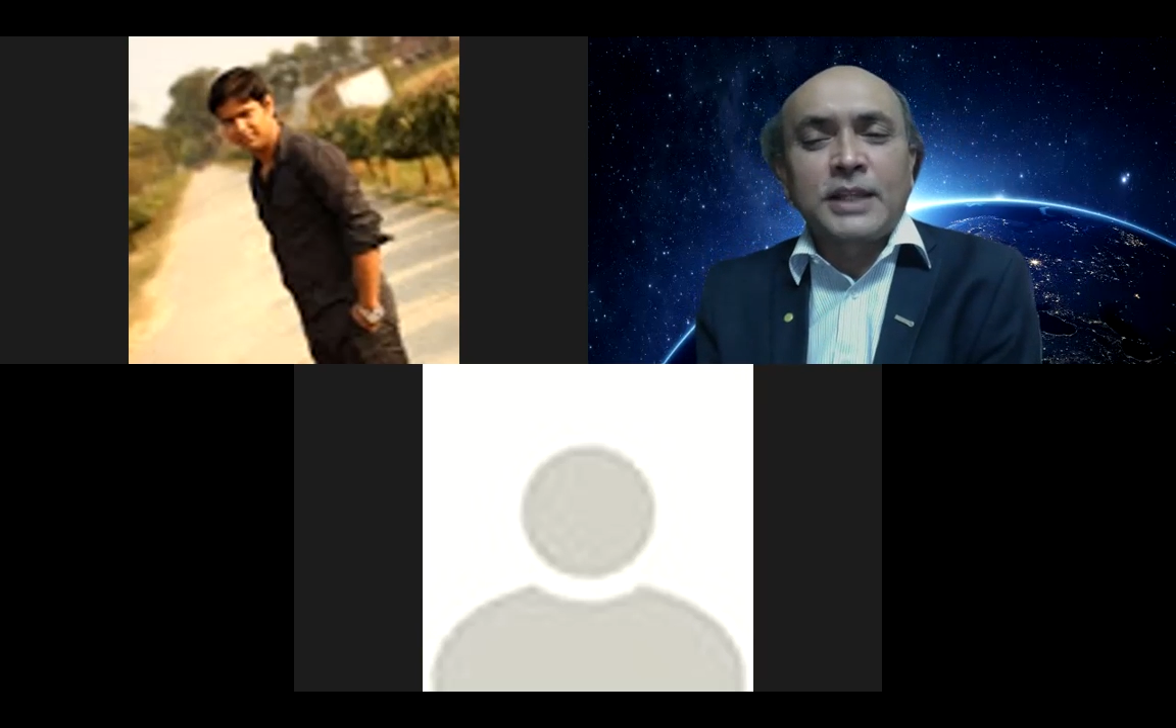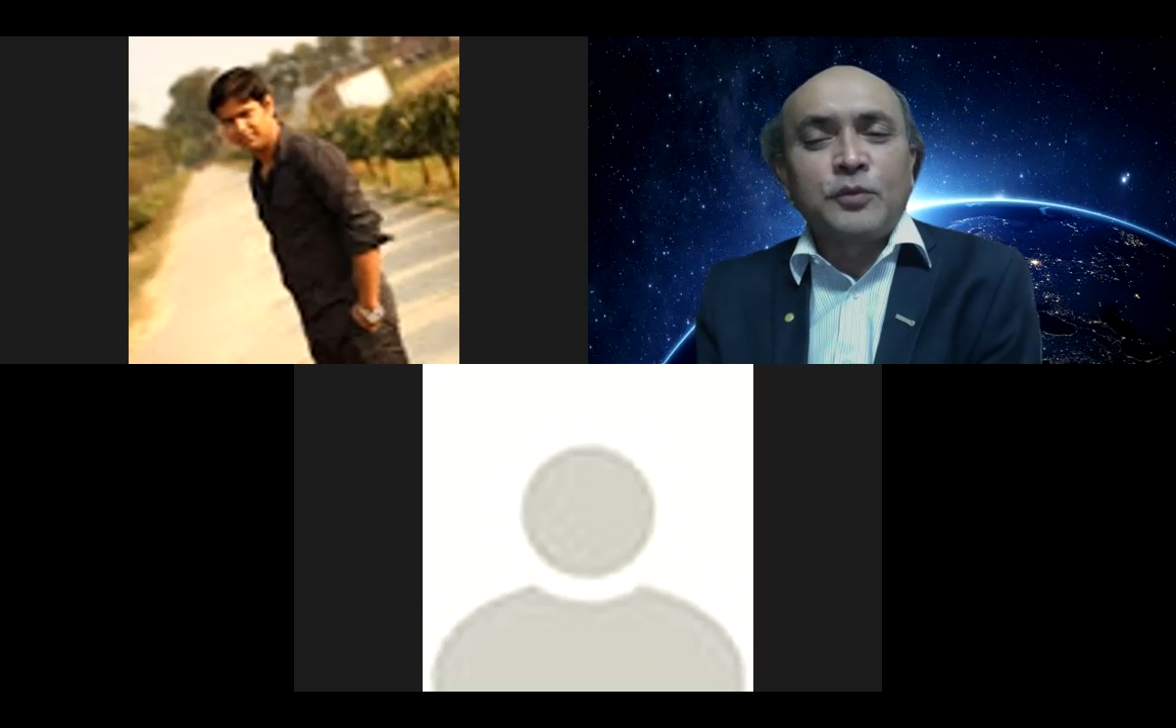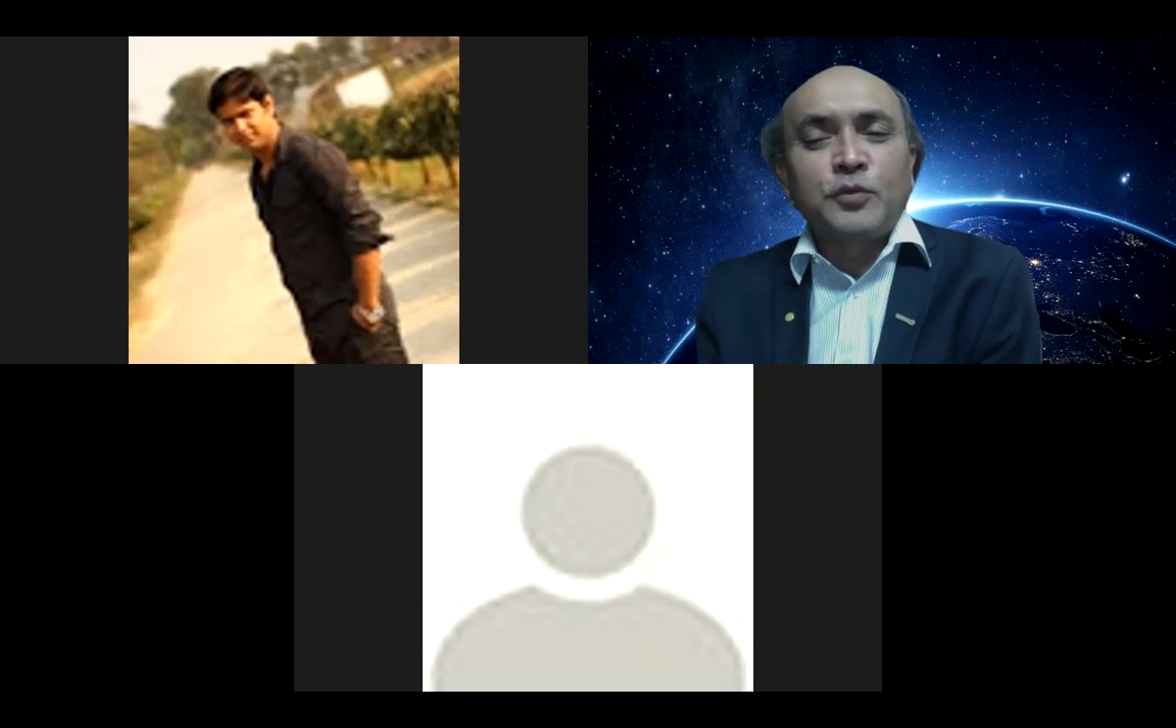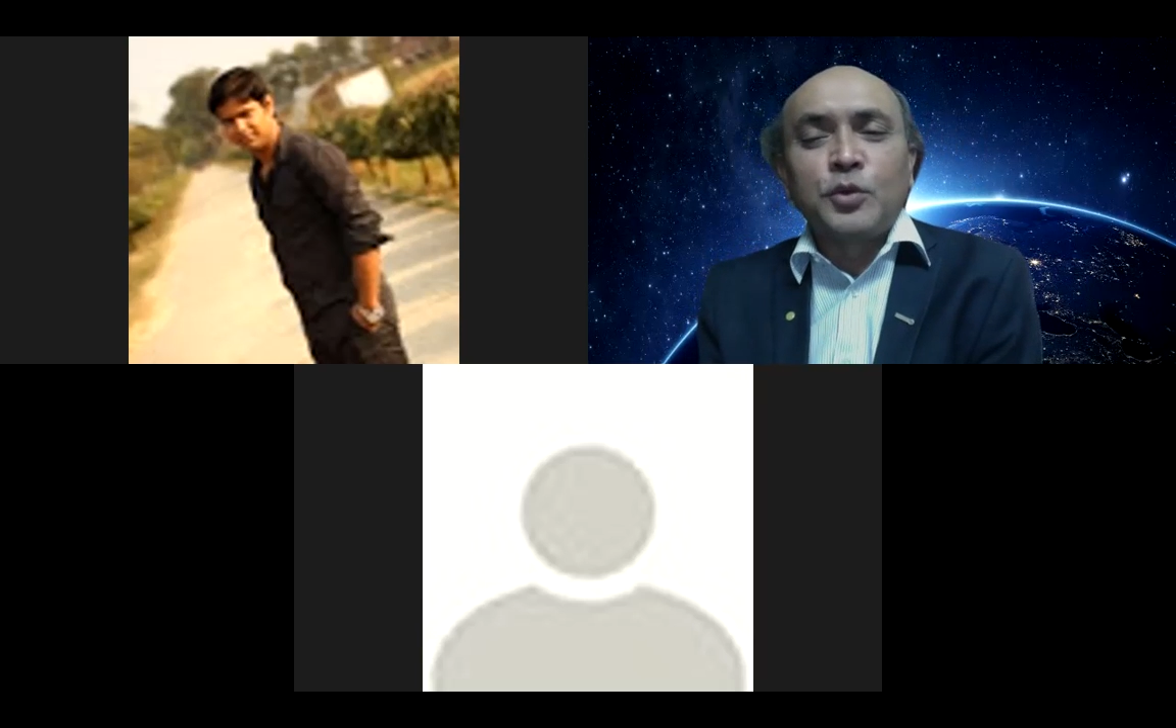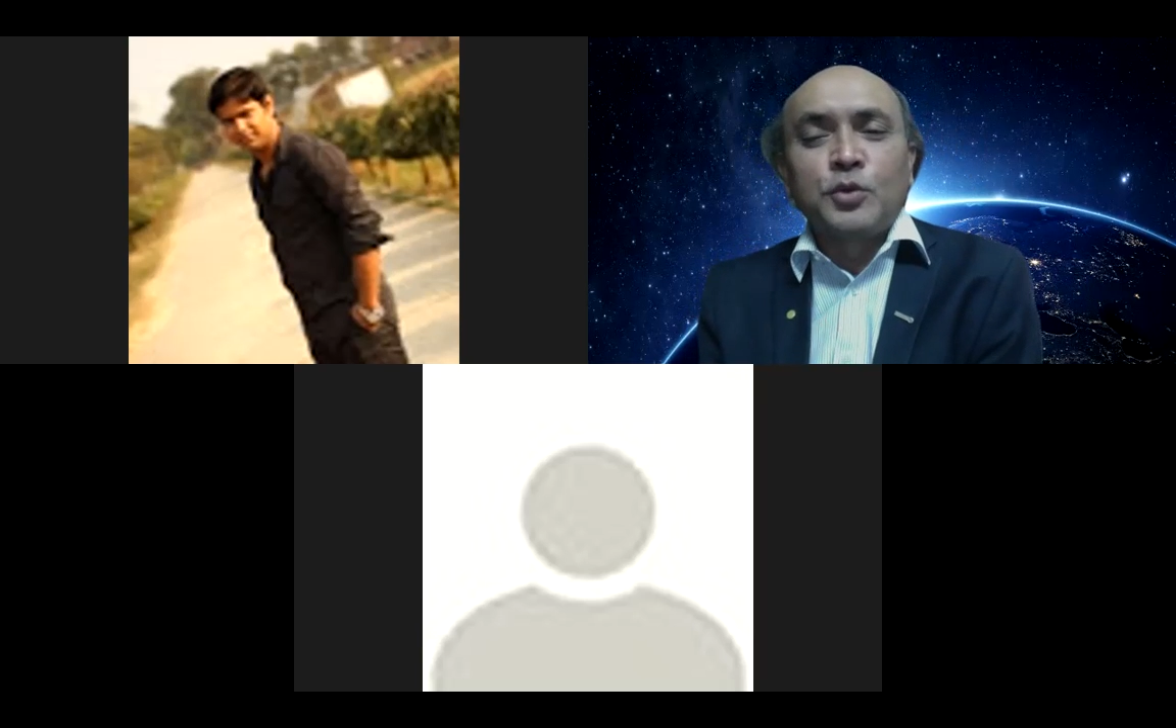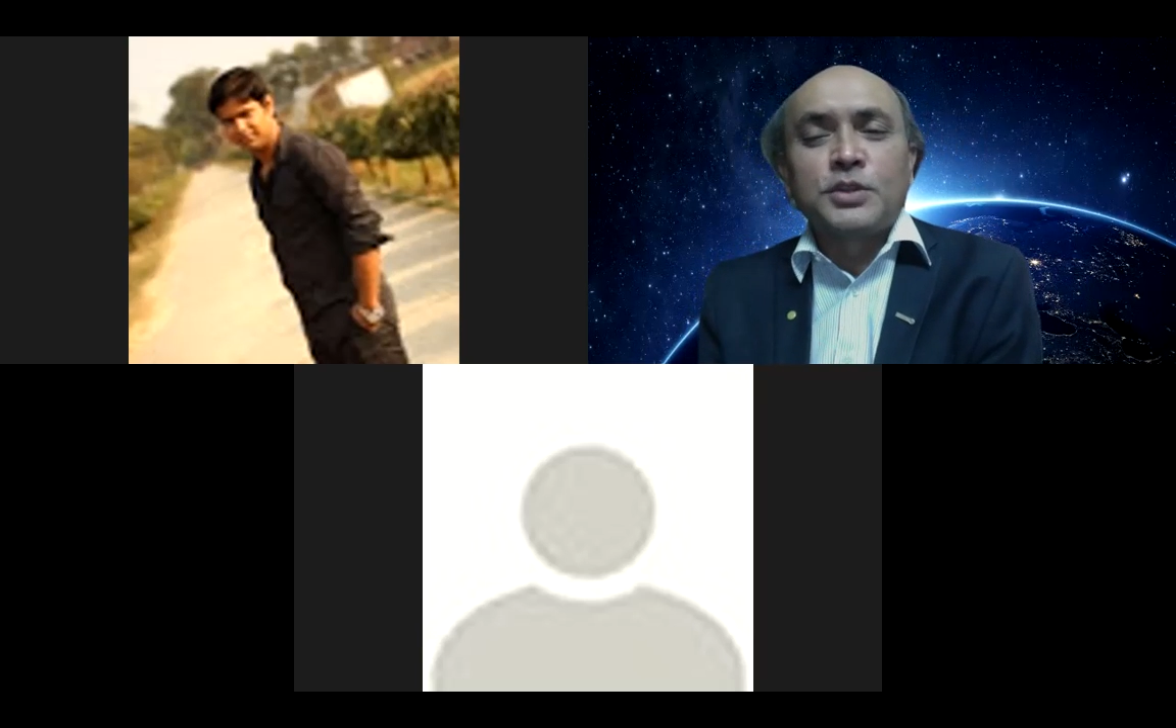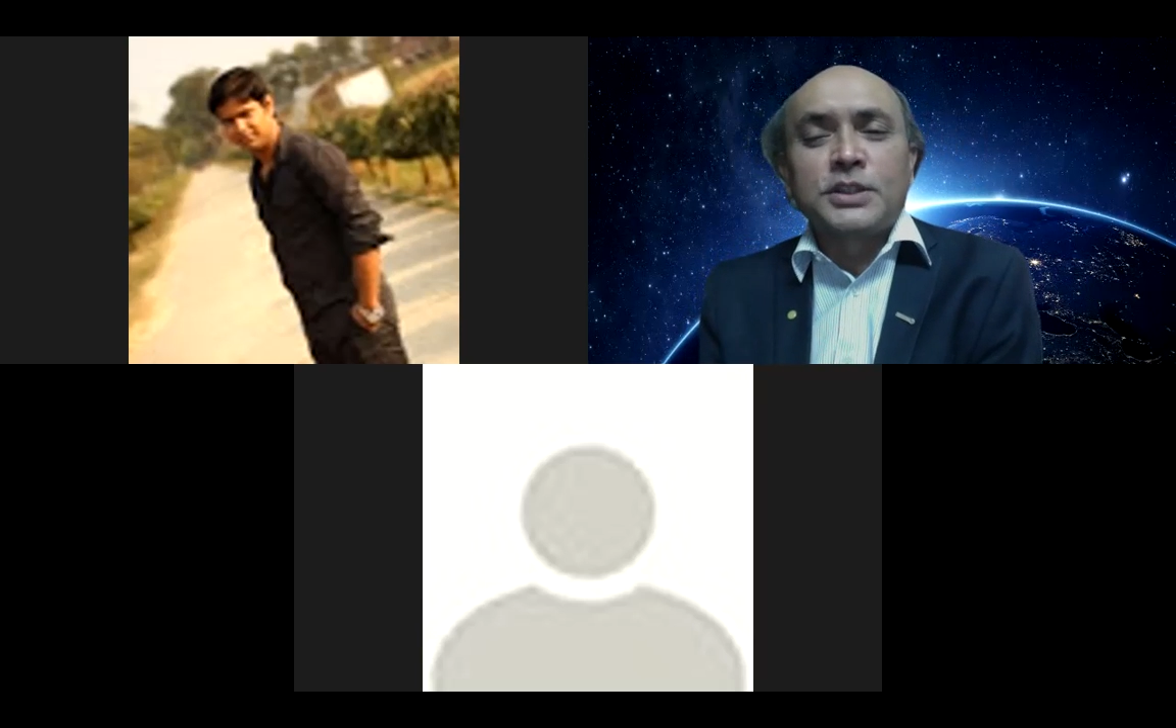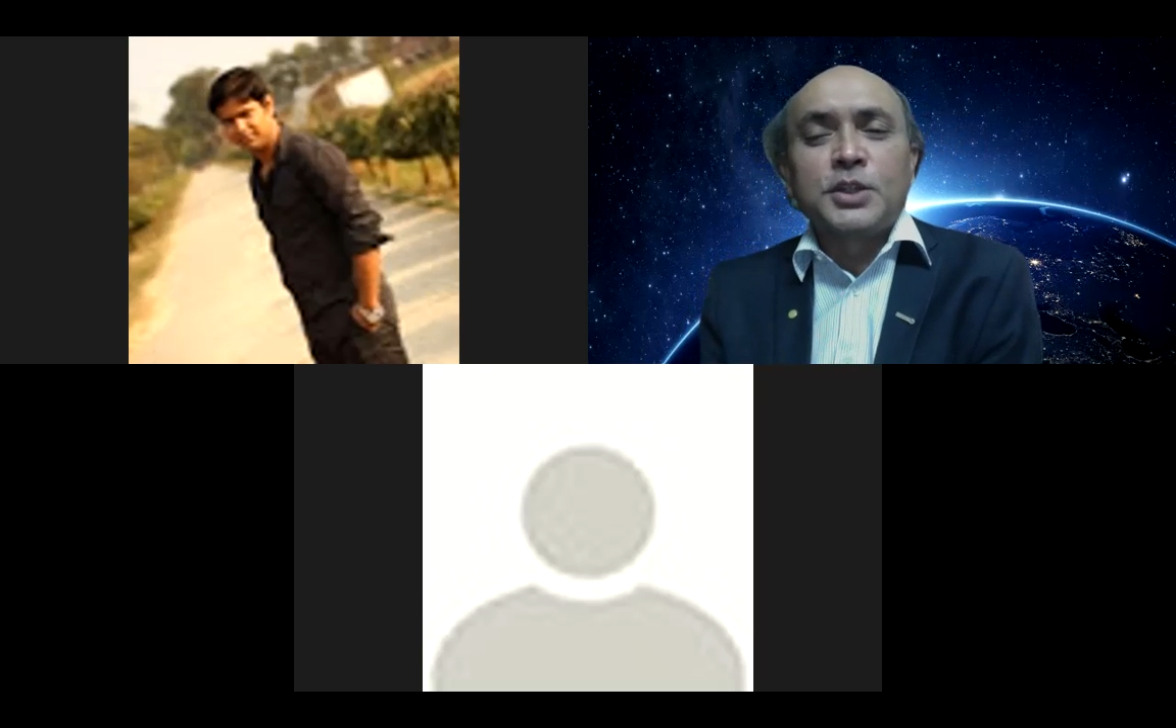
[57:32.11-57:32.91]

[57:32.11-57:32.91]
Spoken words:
and fruits,